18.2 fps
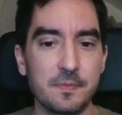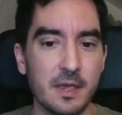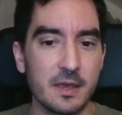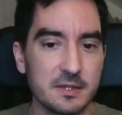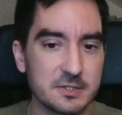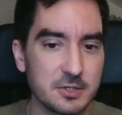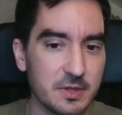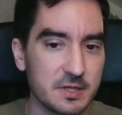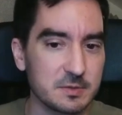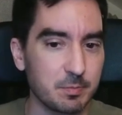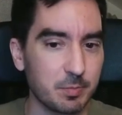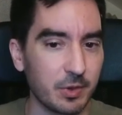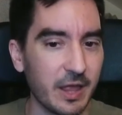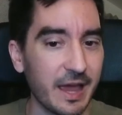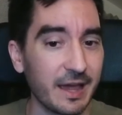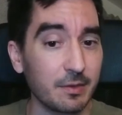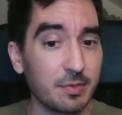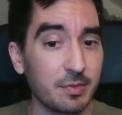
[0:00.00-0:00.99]
So this
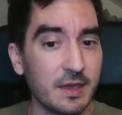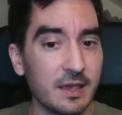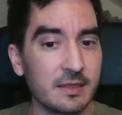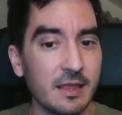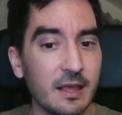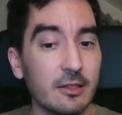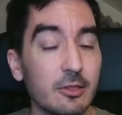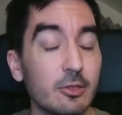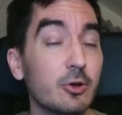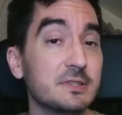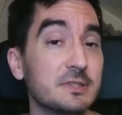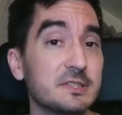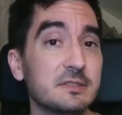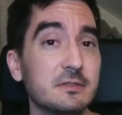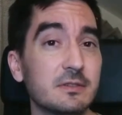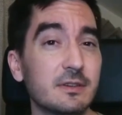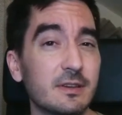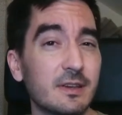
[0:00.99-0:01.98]
black thing that
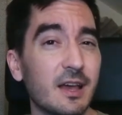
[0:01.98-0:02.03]
looks